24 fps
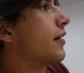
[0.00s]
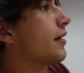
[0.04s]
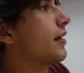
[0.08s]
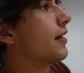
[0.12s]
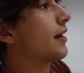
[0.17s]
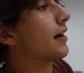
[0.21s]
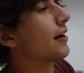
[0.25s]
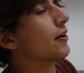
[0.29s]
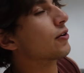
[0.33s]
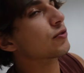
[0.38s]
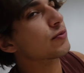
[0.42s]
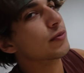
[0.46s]

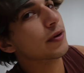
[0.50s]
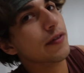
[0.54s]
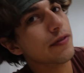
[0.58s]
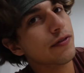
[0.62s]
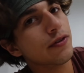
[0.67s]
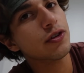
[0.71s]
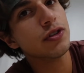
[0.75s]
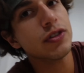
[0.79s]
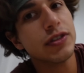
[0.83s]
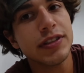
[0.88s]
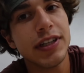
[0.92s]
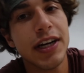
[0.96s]
Yeah, it was my
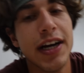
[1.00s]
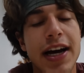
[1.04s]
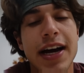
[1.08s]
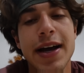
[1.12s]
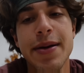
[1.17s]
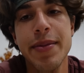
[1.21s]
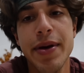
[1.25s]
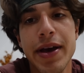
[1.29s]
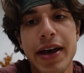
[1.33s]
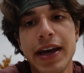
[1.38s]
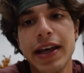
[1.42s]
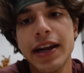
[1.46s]
first
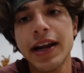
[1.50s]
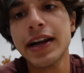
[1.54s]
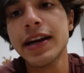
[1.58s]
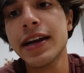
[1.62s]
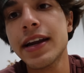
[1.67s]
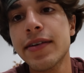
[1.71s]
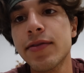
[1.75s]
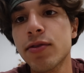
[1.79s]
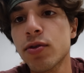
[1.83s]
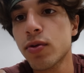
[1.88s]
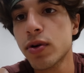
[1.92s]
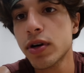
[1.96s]
time and I
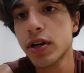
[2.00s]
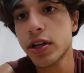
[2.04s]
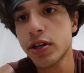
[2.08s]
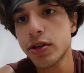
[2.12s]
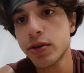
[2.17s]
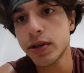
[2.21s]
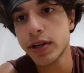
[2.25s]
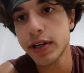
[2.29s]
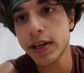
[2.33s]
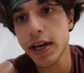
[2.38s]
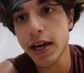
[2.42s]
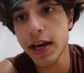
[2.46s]
never want to
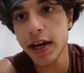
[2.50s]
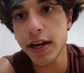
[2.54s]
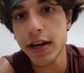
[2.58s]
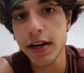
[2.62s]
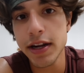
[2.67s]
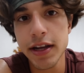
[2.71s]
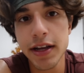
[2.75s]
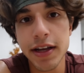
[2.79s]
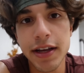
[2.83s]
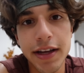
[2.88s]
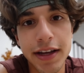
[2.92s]
do it again.